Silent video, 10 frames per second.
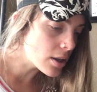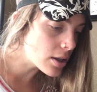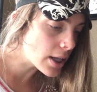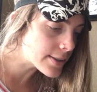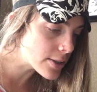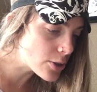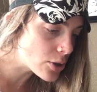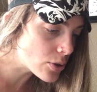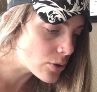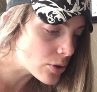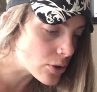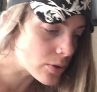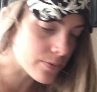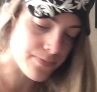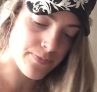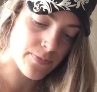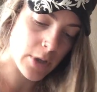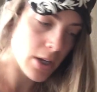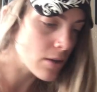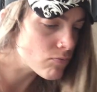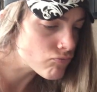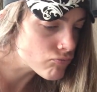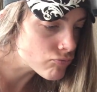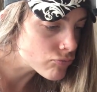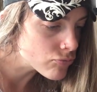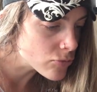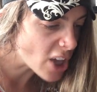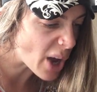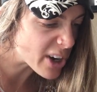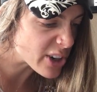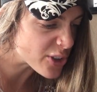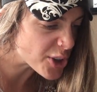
Let's do, I want to do a